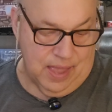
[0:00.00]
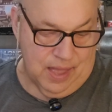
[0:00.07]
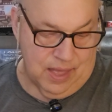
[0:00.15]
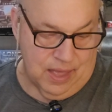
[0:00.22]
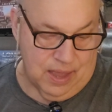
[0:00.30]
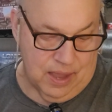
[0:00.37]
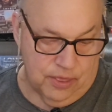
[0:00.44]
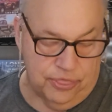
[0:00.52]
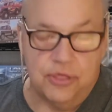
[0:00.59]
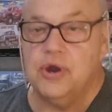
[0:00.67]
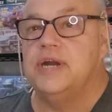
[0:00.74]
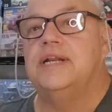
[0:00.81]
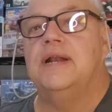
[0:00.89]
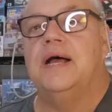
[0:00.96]

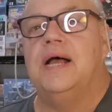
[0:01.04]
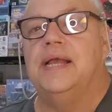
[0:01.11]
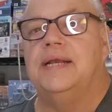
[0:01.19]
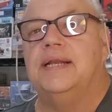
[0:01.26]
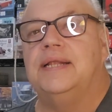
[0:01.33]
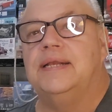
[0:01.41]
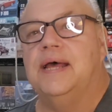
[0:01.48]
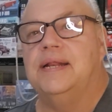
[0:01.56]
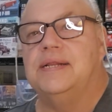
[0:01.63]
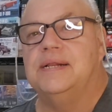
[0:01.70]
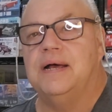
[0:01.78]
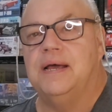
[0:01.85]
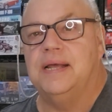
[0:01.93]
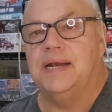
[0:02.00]

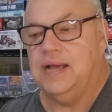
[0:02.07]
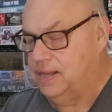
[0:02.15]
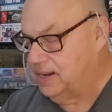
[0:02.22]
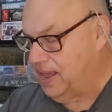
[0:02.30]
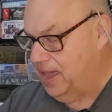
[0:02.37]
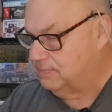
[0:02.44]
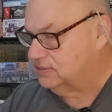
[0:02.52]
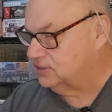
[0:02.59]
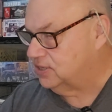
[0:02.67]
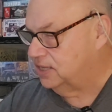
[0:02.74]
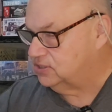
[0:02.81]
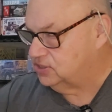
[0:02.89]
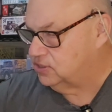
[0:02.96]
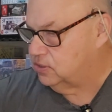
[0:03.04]
$39.99 on
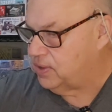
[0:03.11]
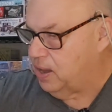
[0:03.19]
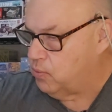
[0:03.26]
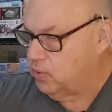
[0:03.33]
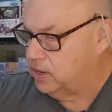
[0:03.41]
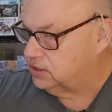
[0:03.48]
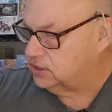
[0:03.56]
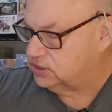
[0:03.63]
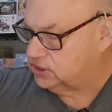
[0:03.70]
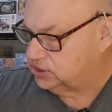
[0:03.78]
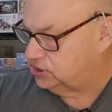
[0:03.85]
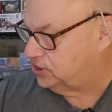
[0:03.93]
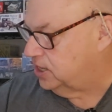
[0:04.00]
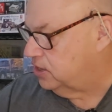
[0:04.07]
Amazon. So I wanted to
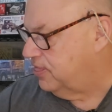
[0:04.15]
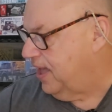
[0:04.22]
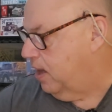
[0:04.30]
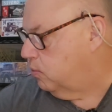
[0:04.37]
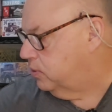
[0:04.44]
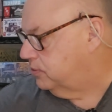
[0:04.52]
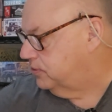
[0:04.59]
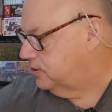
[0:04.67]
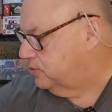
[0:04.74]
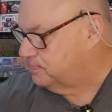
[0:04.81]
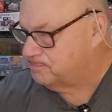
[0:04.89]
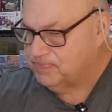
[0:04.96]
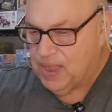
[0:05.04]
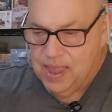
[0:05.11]
just share that with you.
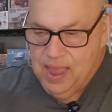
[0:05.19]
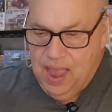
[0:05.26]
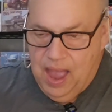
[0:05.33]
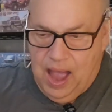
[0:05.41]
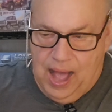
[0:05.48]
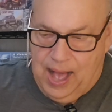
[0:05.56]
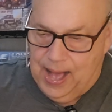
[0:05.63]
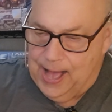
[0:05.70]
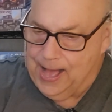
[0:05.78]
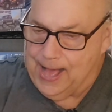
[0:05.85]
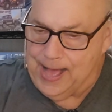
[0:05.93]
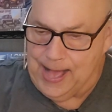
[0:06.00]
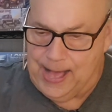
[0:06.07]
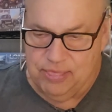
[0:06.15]

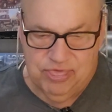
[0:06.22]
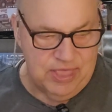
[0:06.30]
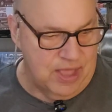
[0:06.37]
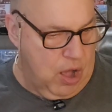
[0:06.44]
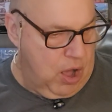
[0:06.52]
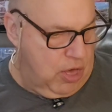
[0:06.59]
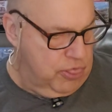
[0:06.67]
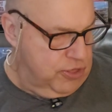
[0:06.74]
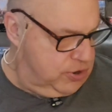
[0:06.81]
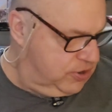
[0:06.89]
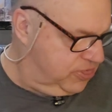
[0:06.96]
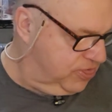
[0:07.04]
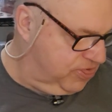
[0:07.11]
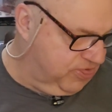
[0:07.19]
The other
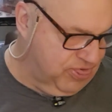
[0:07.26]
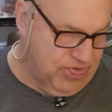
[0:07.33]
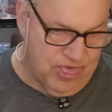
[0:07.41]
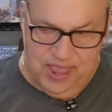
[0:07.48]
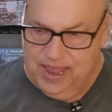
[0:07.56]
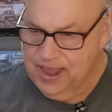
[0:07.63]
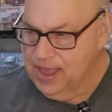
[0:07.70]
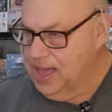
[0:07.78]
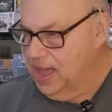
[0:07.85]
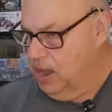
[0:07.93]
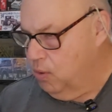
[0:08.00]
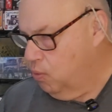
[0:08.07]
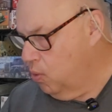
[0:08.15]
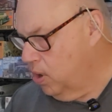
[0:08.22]
thing
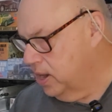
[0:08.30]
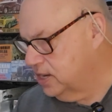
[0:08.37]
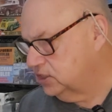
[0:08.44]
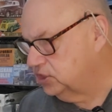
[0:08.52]
I want to